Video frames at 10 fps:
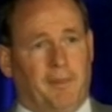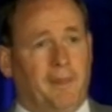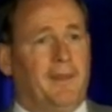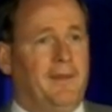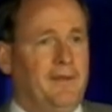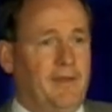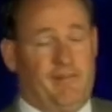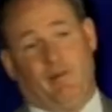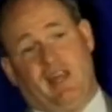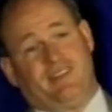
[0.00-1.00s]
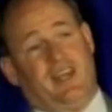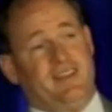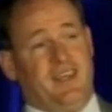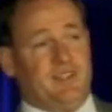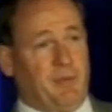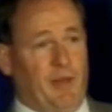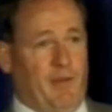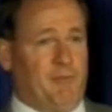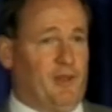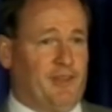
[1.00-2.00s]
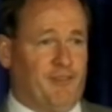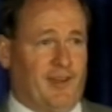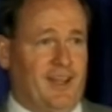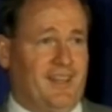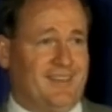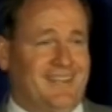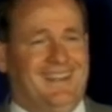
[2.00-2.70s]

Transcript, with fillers: If anyone has any ideas, by the way, I'm looking for ideas.